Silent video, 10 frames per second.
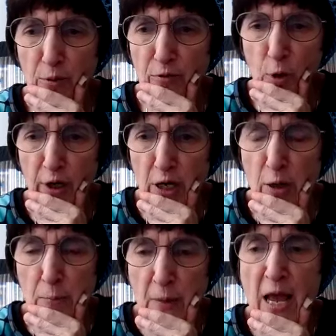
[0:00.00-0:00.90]
before
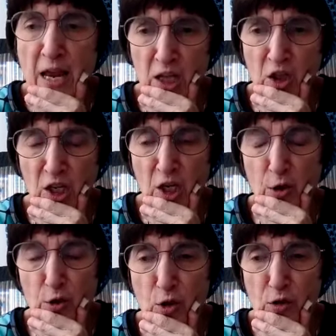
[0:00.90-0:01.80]
him in the
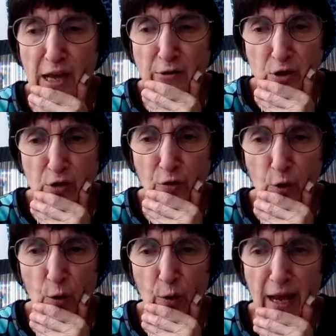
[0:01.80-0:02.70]
year
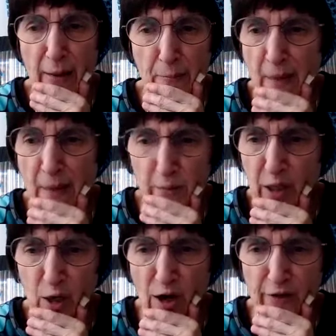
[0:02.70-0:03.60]
2004 when I met him
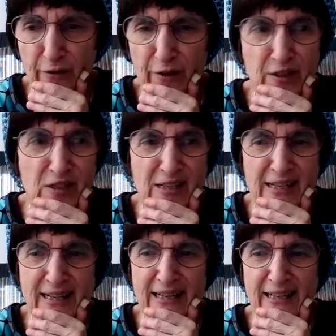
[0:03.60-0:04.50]
at a conference.
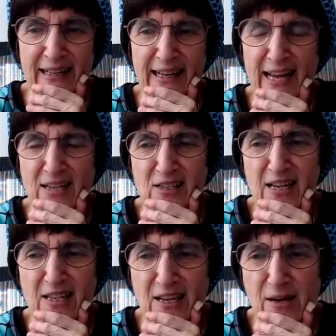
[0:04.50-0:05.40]
And I
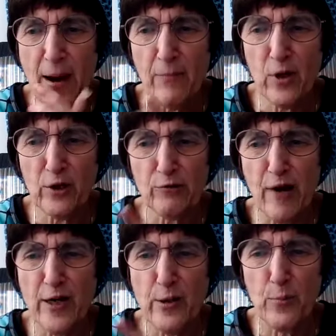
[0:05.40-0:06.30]
said to him, I'm going to
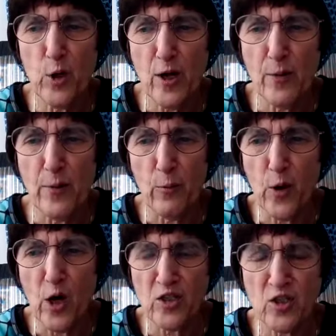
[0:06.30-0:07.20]
write a book about
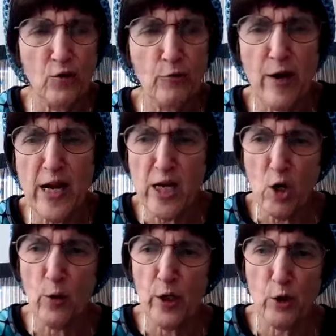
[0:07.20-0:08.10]
Boston
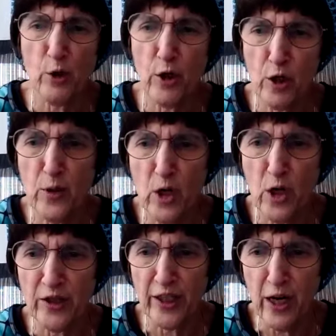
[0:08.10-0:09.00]
radio and you're going to be
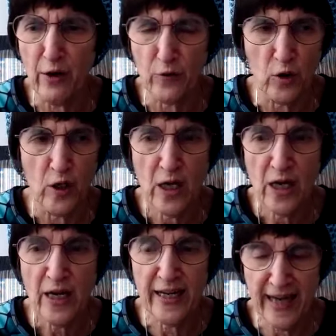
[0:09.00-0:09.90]
on the cover.
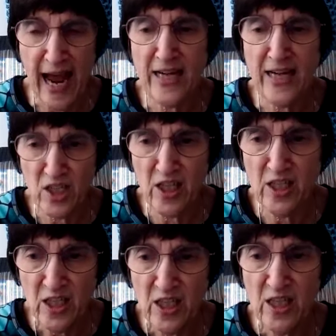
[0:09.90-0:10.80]
And I
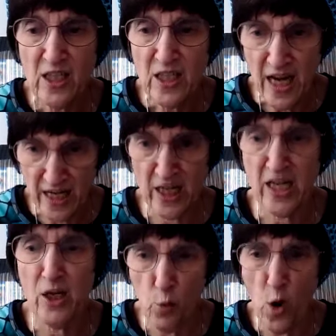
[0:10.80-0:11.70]
did. And
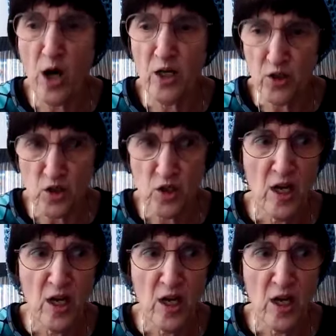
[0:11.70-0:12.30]
he was.